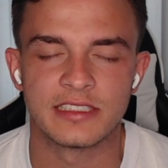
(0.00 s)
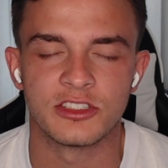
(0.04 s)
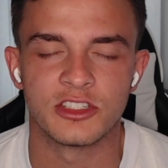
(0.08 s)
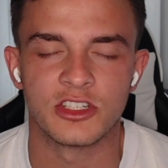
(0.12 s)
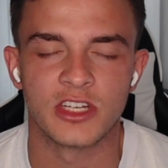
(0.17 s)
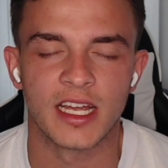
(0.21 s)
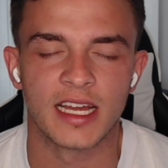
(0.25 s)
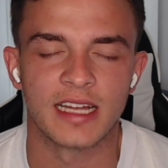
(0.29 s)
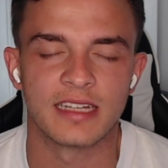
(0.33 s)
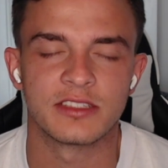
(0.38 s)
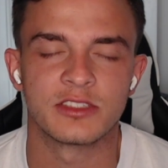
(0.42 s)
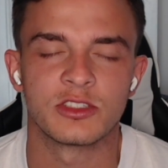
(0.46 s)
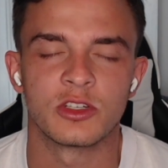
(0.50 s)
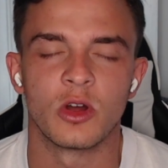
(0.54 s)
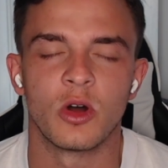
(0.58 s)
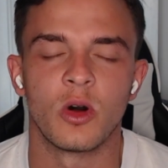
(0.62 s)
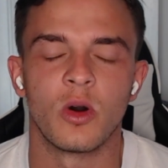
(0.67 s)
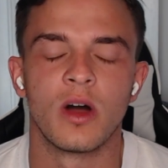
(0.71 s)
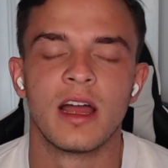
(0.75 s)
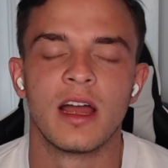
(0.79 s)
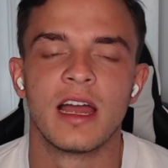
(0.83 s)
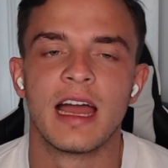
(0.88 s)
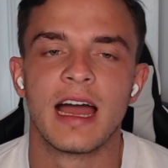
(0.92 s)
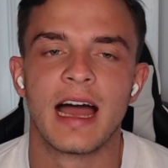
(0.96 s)
yet, so
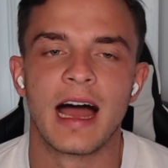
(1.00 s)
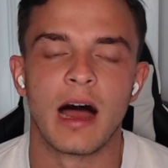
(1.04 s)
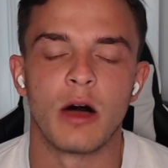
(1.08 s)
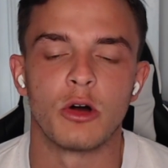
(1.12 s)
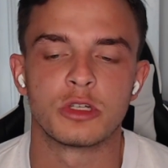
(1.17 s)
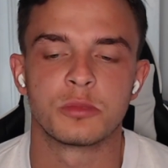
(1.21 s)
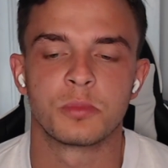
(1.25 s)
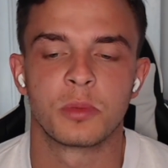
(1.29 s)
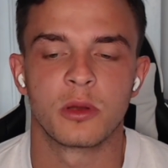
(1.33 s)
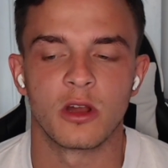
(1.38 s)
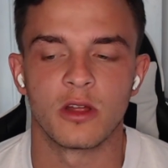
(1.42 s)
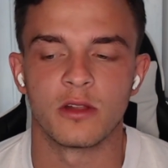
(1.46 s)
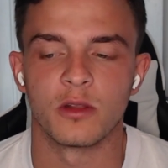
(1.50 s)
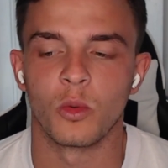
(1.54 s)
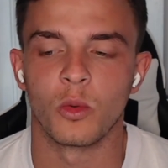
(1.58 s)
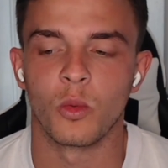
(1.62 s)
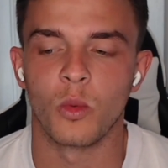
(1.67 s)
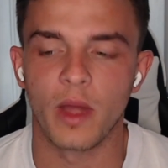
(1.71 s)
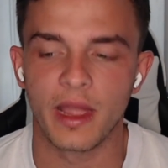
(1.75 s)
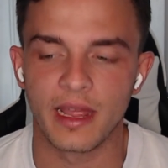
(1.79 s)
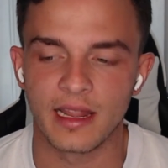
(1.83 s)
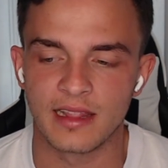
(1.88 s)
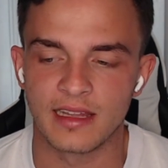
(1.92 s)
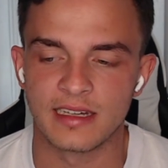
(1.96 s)
I was put on the
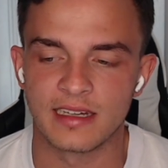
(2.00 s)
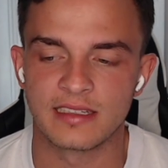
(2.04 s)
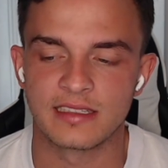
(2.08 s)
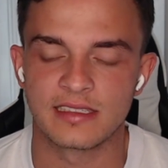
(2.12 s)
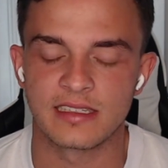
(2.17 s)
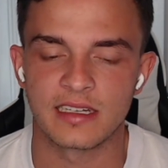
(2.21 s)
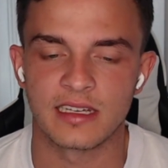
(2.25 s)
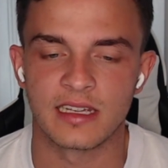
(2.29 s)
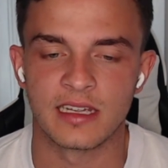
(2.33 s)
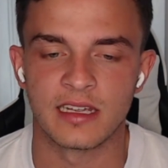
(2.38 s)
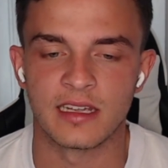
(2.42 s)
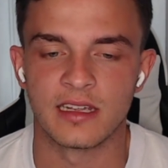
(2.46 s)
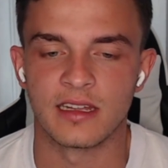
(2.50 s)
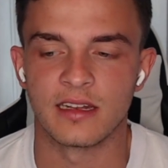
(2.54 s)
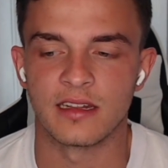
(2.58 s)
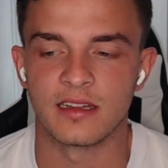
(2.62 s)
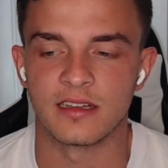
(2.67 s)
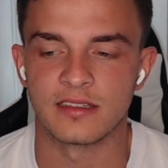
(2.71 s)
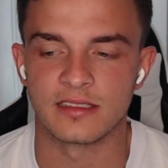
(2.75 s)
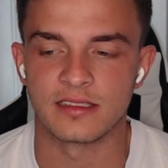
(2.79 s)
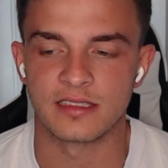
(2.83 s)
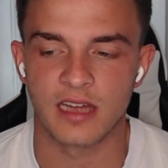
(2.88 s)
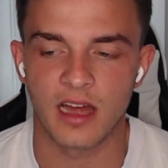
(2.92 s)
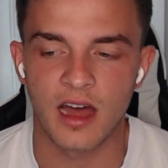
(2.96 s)
wait list in
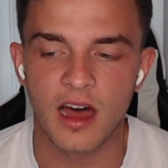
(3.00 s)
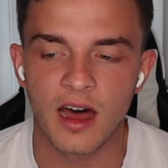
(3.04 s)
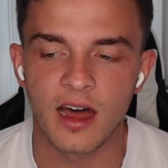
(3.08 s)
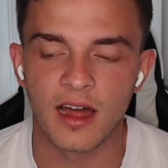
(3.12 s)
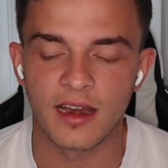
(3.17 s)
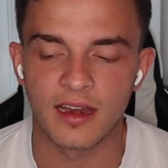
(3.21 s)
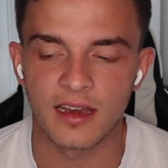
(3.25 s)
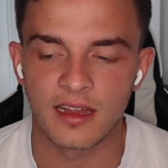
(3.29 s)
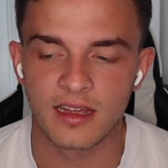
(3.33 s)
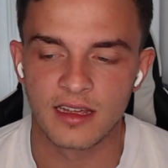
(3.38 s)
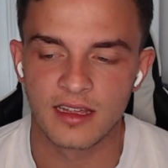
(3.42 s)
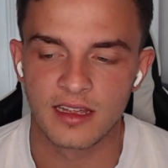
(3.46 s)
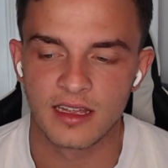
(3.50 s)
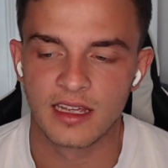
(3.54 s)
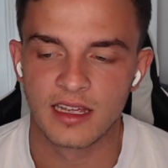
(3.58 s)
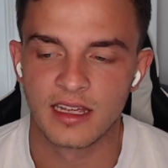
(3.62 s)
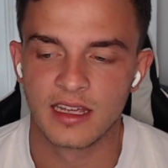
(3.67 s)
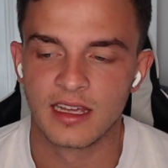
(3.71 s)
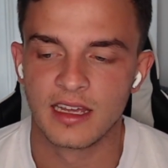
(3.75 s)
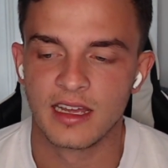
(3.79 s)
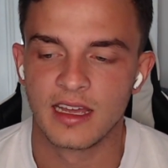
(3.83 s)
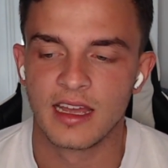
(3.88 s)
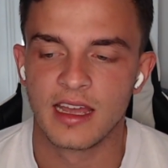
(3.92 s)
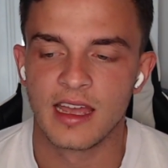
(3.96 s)
Lausanne,
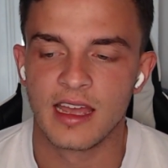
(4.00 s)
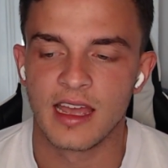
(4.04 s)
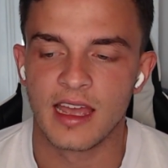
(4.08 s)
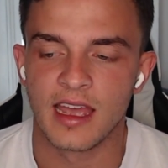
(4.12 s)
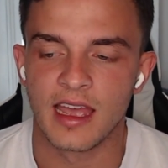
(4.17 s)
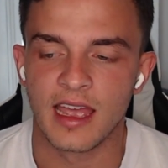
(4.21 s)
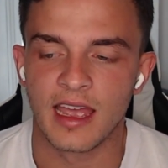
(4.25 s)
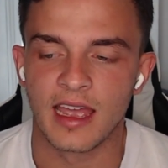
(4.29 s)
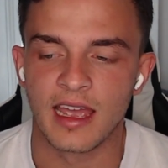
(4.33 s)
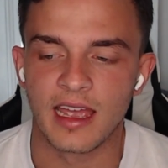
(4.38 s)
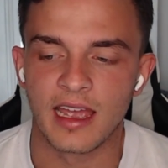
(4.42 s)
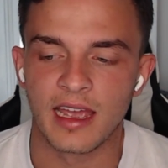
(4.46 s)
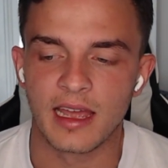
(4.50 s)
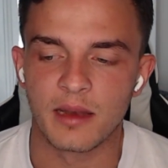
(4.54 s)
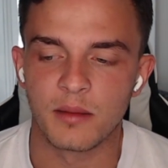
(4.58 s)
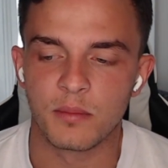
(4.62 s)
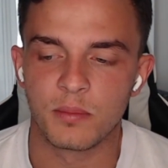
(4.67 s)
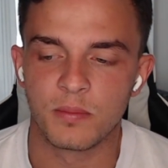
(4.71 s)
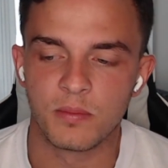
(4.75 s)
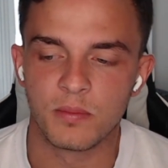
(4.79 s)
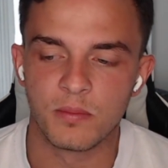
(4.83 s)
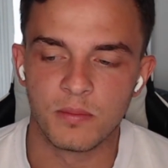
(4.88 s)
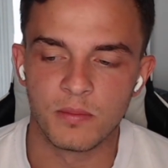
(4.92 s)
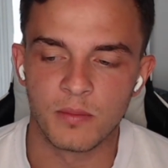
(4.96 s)
and
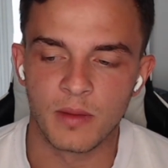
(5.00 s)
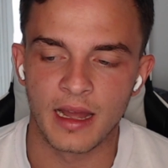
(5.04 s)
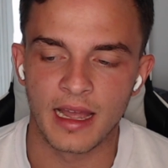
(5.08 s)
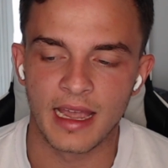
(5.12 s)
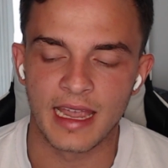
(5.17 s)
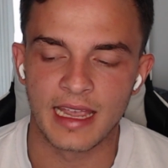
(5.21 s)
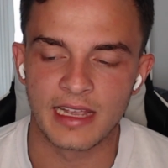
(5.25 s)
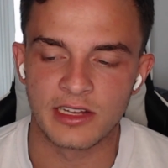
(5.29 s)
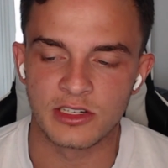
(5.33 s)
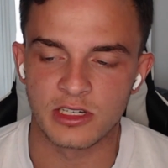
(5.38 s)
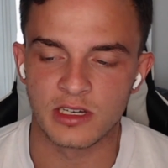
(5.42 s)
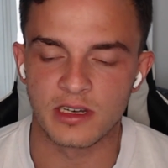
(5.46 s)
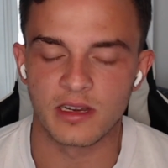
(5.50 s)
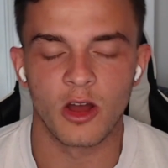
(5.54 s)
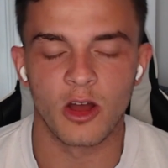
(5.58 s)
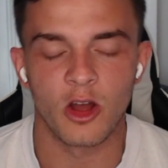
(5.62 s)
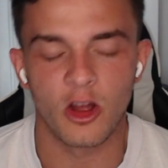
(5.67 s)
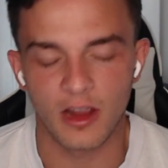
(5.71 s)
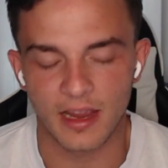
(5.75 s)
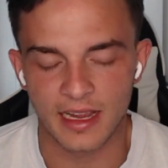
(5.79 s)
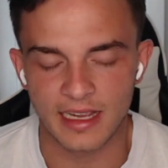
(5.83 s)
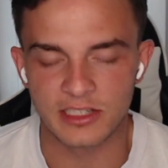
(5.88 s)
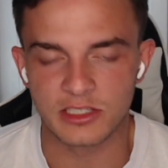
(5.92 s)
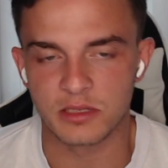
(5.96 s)
our agent
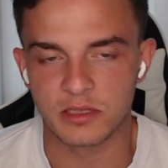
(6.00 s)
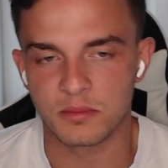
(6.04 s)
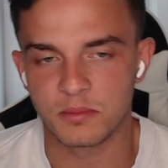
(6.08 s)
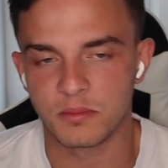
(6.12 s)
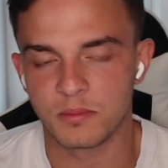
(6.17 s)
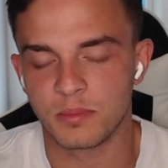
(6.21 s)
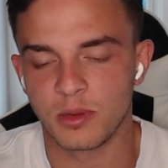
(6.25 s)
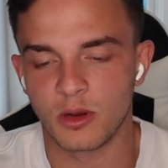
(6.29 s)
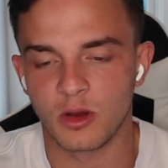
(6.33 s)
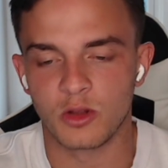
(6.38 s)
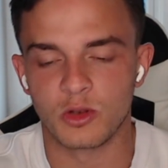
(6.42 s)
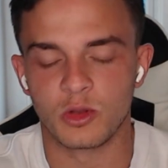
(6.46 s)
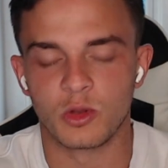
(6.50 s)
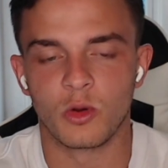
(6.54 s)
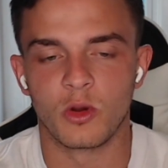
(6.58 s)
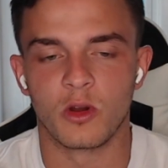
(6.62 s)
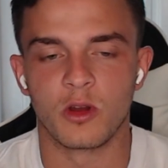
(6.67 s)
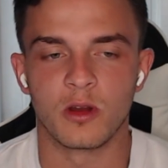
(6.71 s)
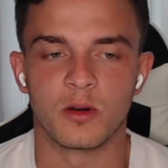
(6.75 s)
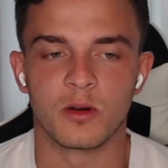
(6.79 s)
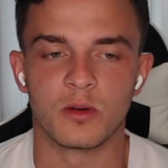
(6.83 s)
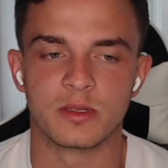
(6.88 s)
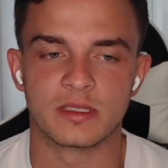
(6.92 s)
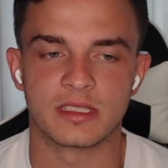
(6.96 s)
Paul
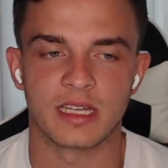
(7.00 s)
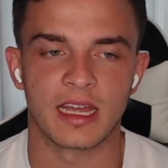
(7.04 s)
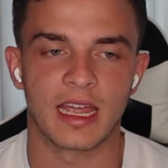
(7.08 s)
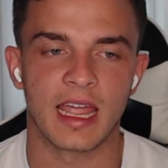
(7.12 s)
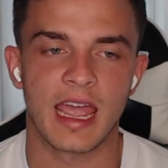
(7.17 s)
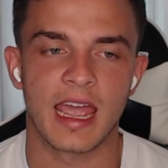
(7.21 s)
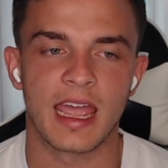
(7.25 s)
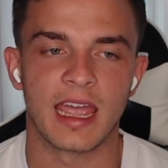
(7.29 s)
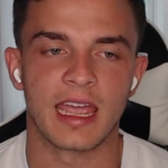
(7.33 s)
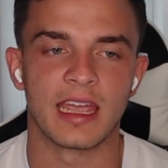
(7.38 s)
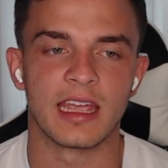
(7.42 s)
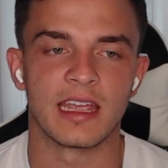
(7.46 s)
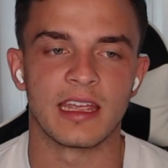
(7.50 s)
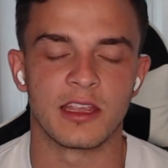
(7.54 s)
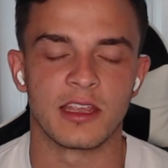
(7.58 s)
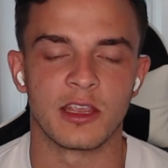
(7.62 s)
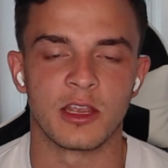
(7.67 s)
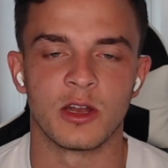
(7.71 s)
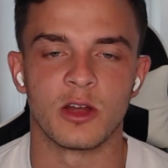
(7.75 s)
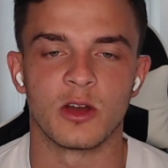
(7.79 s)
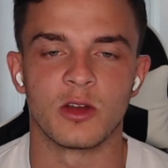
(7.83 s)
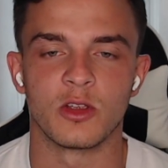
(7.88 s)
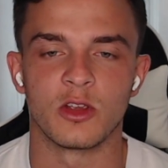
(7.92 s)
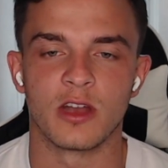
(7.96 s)
Doyle was like, "Hey,
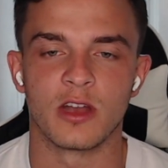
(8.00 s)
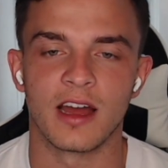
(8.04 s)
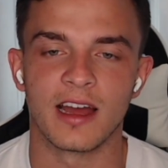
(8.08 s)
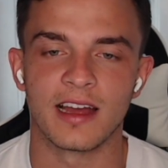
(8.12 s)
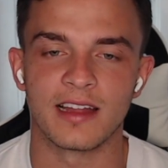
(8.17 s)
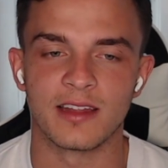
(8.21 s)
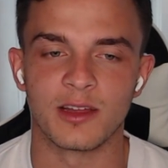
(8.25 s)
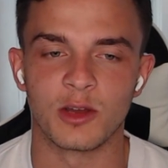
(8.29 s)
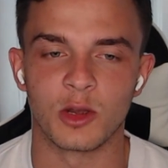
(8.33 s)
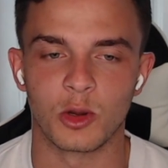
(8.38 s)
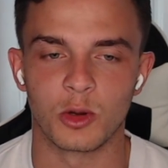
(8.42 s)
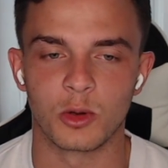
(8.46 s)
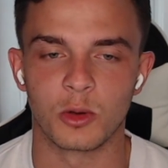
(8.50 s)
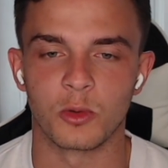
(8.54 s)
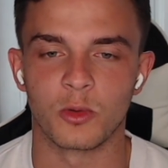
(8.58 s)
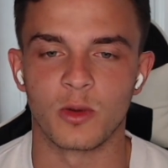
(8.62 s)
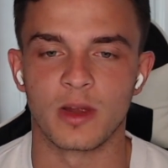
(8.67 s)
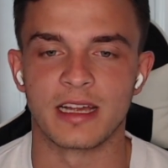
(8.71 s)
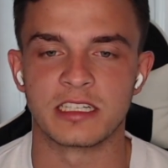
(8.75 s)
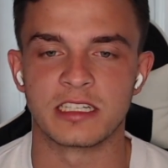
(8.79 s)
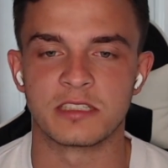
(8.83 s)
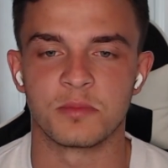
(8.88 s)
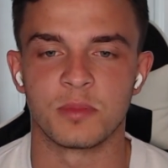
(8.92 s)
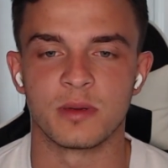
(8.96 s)
you're not in the hurdle
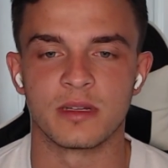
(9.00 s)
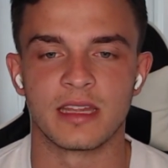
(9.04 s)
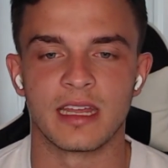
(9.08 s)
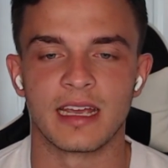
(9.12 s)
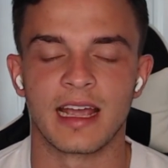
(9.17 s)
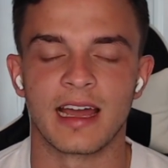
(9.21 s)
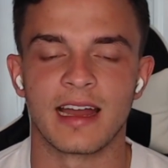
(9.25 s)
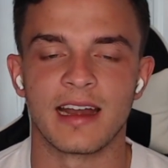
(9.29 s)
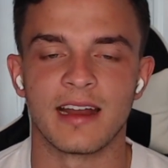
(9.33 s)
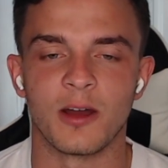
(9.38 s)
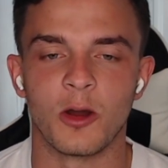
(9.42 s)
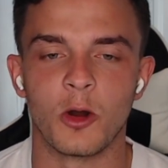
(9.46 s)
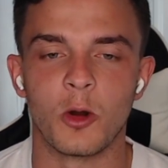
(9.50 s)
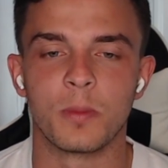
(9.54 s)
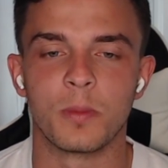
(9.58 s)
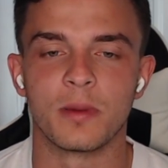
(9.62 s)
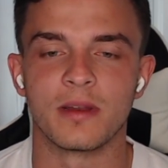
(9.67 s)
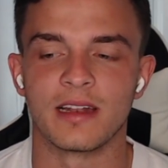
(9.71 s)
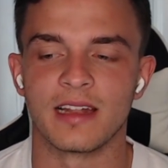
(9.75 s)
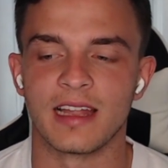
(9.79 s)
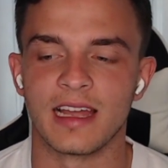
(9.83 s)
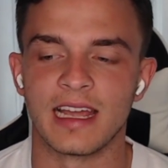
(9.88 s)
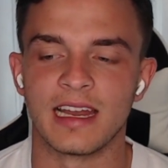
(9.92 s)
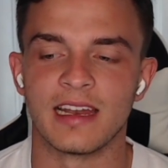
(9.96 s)
race, but they got an open
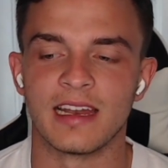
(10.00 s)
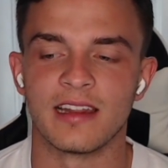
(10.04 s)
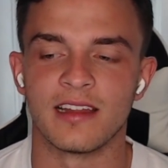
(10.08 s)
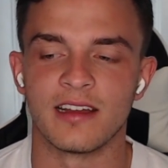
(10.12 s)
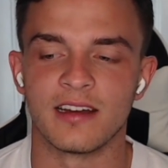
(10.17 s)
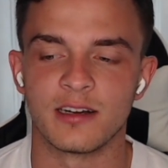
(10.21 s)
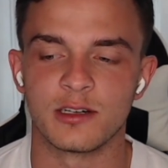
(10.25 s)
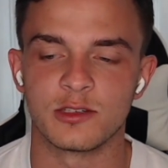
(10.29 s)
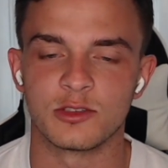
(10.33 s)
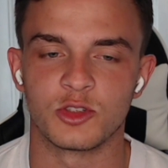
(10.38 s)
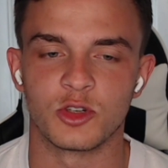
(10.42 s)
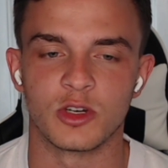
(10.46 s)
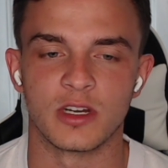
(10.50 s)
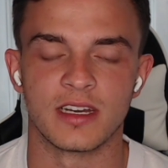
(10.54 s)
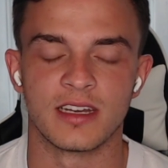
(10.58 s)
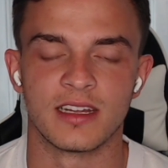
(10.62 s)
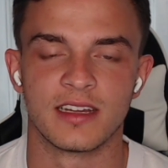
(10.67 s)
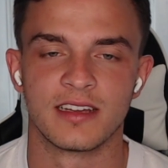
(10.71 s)
lane in the 100."